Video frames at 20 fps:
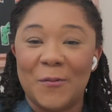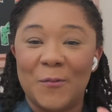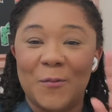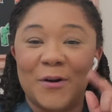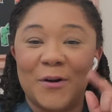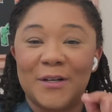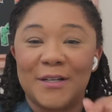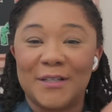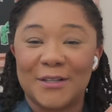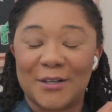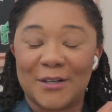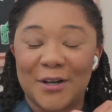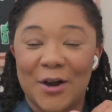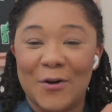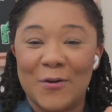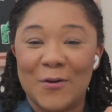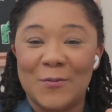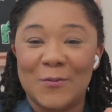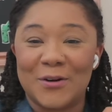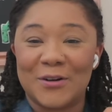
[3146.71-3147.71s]
one of the oh.
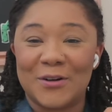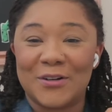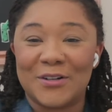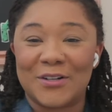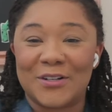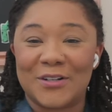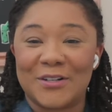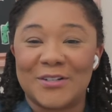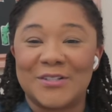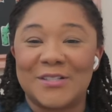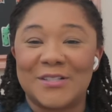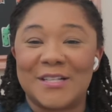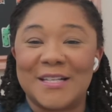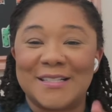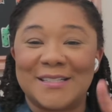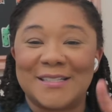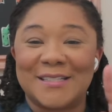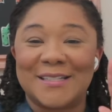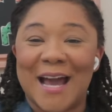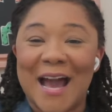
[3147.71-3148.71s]
coworkers oh.
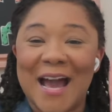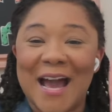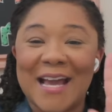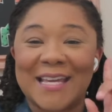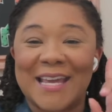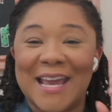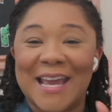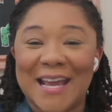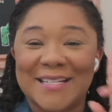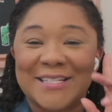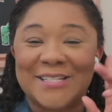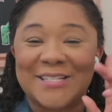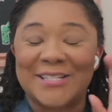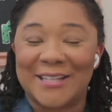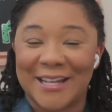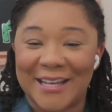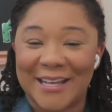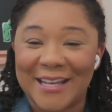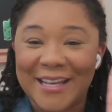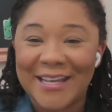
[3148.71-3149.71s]
is not
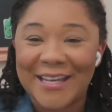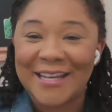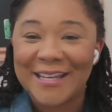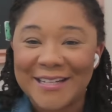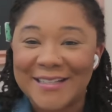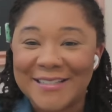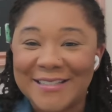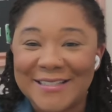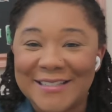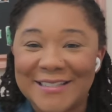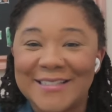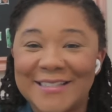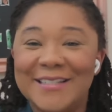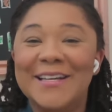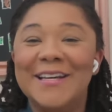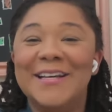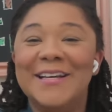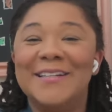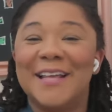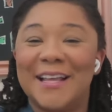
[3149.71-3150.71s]
catching the hint
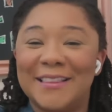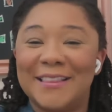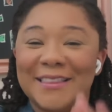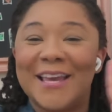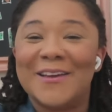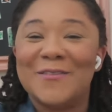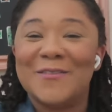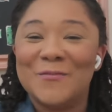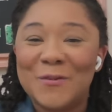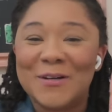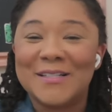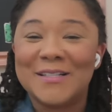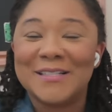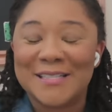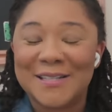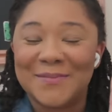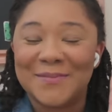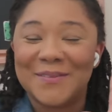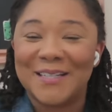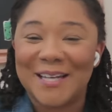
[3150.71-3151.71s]
that they want
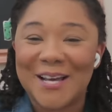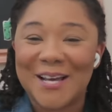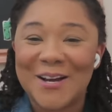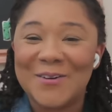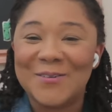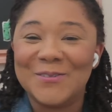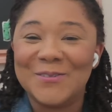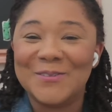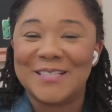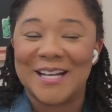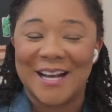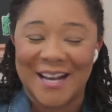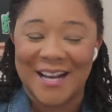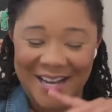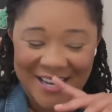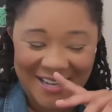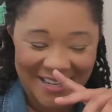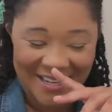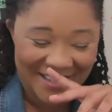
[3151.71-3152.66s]
some alone time.